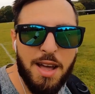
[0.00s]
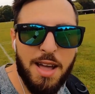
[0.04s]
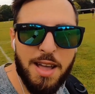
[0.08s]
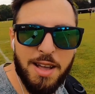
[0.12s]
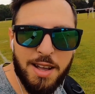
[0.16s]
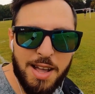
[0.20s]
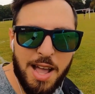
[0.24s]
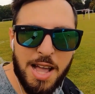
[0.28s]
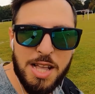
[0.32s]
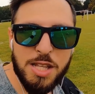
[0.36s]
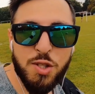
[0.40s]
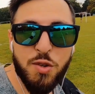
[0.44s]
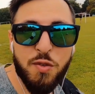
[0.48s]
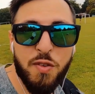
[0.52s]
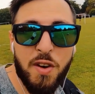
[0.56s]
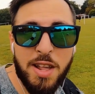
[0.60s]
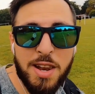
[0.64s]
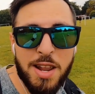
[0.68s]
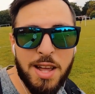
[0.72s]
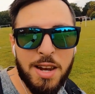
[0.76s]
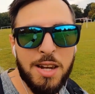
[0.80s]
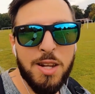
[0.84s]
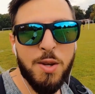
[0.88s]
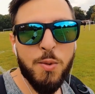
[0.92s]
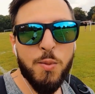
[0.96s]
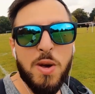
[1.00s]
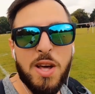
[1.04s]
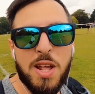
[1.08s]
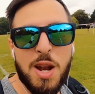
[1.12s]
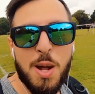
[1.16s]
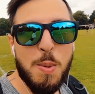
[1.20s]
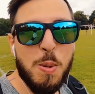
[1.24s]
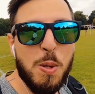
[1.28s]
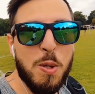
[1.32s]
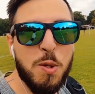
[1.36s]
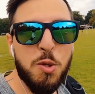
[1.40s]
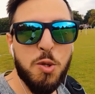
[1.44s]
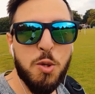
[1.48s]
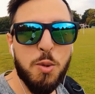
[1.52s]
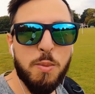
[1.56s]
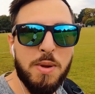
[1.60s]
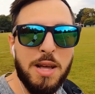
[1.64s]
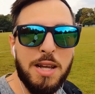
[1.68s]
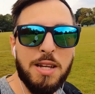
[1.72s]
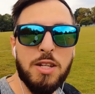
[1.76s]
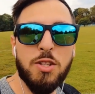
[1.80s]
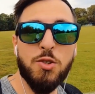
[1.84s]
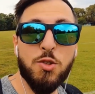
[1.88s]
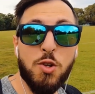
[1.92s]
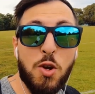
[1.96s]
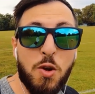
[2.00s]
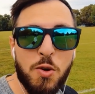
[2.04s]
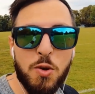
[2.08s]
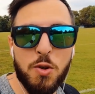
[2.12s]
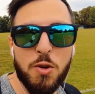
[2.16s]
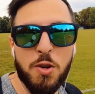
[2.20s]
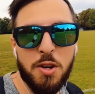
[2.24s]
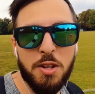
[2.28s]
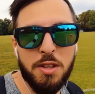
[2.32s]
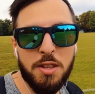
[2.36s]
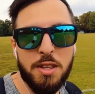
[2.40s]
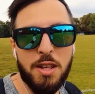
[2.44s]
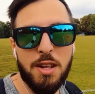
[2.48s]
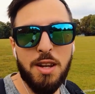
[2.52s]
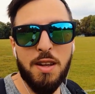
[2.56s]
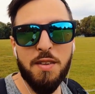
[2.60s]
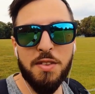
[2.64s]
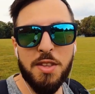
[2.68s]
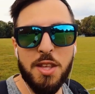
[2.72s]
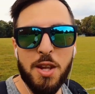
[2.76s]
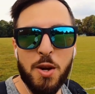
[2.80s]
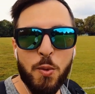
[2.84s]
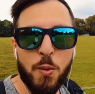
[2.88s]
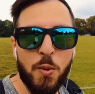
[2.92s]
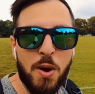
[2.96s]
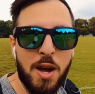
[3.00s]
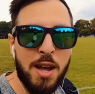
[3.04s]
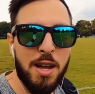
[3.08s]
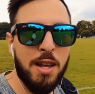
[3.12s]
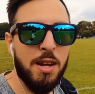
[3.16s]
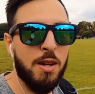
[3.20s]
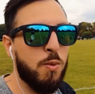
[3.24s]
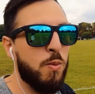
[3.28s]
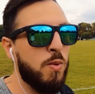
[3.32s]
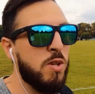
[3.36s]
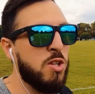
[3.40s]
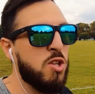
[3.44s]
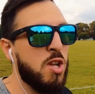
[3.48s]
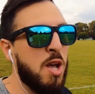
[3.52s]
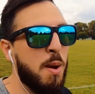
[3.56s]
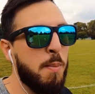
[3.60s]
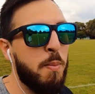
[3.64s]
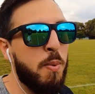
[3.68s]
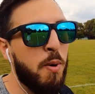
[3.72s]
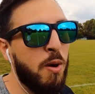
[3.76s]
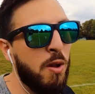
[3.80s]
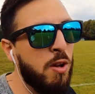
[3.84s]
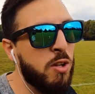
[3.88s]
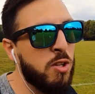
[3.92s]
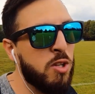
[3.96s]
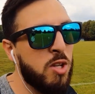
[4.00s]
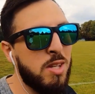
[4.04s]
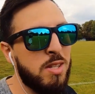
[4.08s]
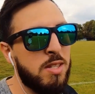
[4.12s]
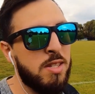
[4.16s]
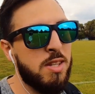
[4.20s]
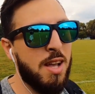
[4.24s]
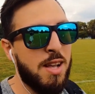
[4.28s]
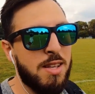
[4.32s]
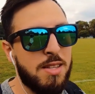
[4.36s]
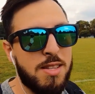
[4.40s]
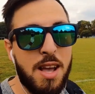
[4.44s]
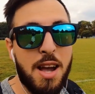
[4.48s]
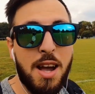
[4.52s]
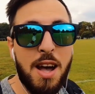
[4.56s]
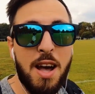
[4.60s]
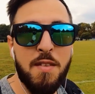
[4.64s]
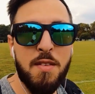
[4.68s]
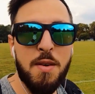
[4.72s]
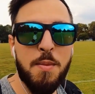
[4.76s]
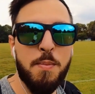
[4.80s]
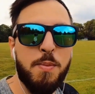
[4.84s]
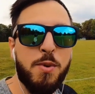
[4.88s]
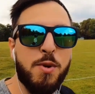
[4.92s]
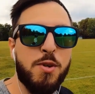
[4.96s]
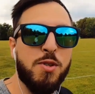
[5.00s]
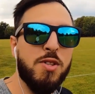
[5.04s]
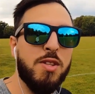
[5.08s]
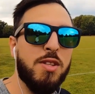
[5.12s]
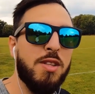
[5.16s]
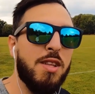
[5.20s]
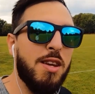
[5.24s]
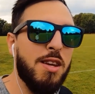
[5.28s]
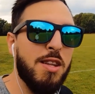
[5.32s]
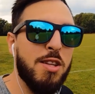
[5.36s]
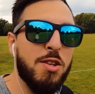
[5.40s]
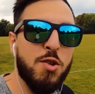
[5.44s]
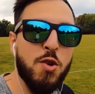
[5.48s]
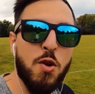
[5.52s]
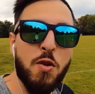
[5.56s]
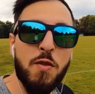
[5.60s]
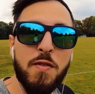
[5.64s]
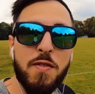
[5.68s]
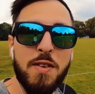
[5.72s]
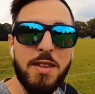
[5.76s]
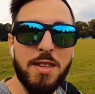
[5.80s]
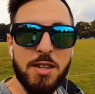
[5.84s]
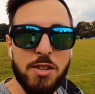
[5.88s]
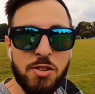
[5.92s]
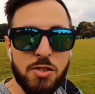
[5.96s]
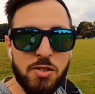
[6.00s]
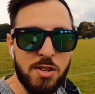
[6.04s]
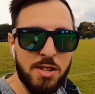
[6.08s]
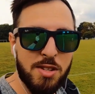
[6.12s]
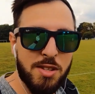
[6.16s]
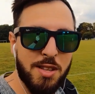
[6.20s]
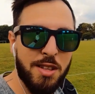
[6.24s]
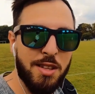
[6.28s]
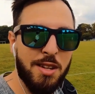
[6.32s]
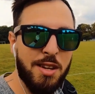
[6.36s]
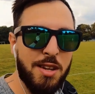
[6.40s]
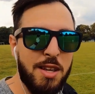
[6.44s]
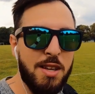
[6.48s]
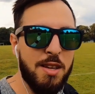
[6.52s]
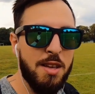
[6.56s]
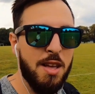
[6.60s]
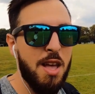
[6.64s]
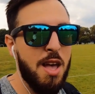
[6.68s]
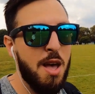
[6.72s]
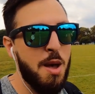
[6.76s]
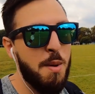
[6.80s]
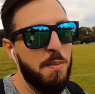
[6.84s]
Hi guys, finally we are about to make drone content after a while, which I apologize as I haven't posted any drone videos recently,